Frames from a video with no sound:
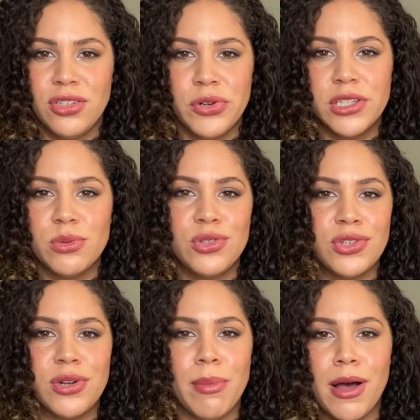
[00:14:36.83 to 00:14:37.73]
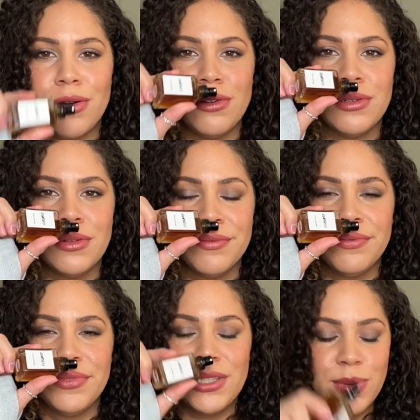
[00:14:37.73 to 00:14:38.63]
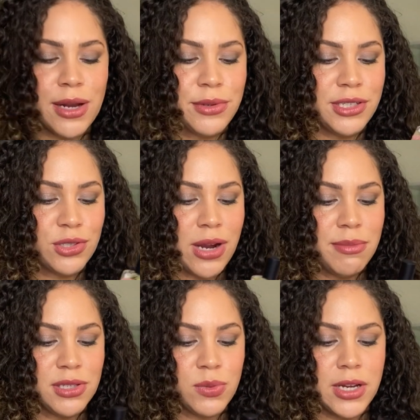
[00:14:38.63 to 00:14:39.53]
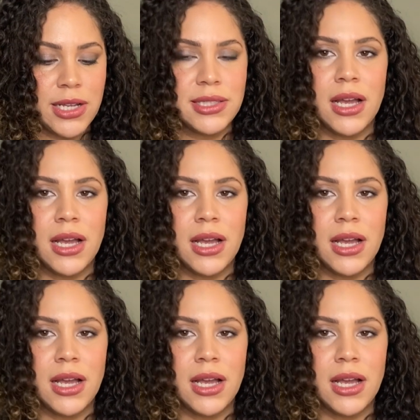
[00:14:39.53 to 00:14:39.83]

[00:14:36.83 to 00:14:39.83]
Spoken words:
Christmas in a bottle is what I would describe this one as.